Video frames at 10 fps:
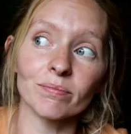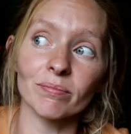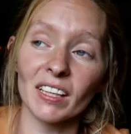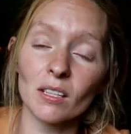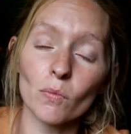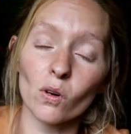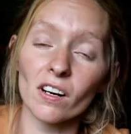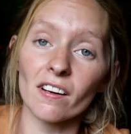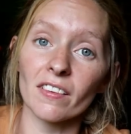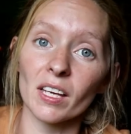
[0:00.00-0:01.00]
make it more
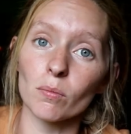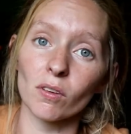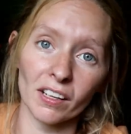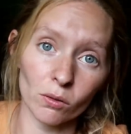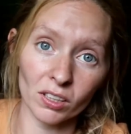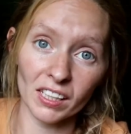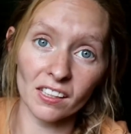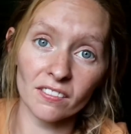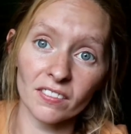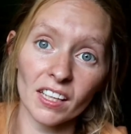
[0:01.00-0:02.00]
of a
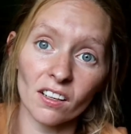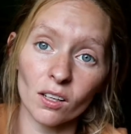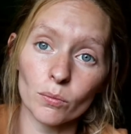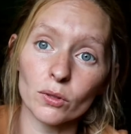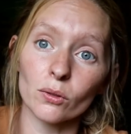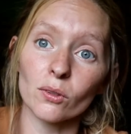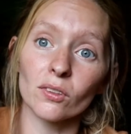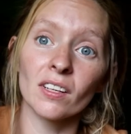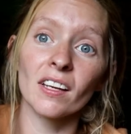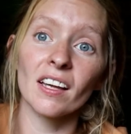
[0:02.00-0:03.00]
priority in our homeschool.
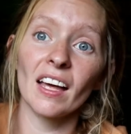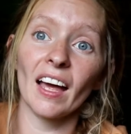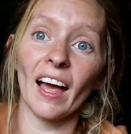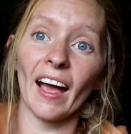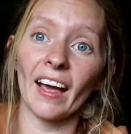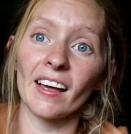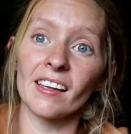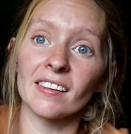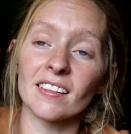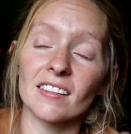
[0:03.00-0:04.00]

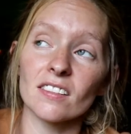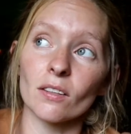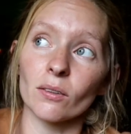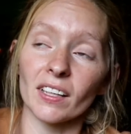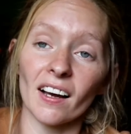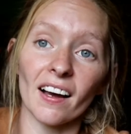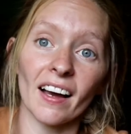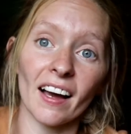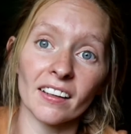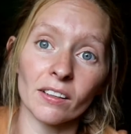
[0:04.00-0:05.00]
And so yeah, I
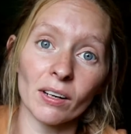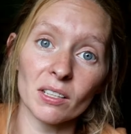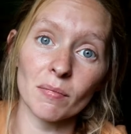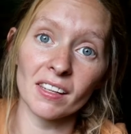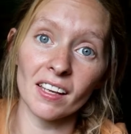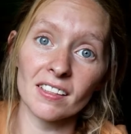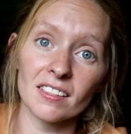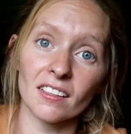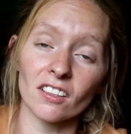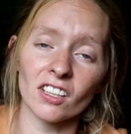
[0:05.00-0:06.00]
highly recommend
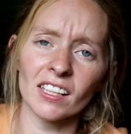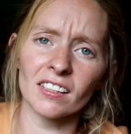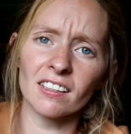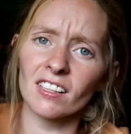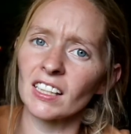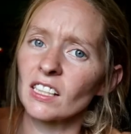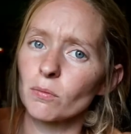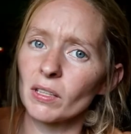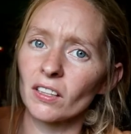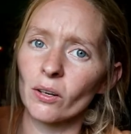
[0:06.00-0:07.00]
this. I'll try to leave it linked
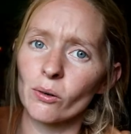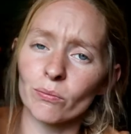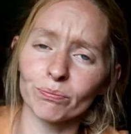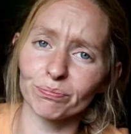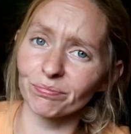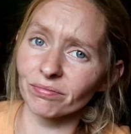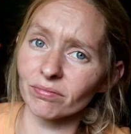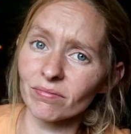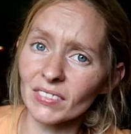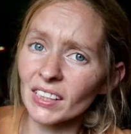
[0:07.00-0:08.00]
below
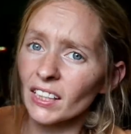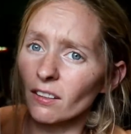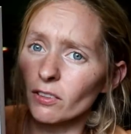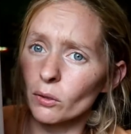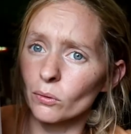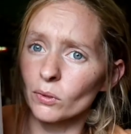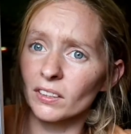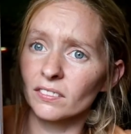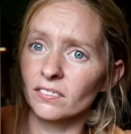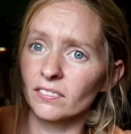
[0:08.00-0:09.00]
if you
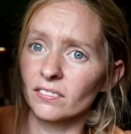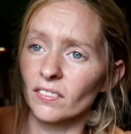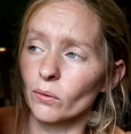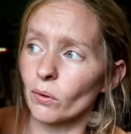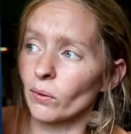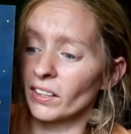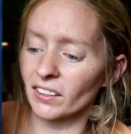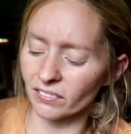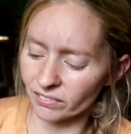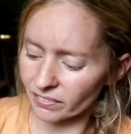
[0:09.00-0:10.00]
want
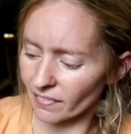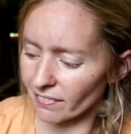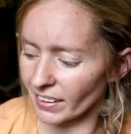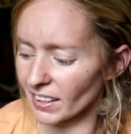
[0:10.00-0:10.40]
to find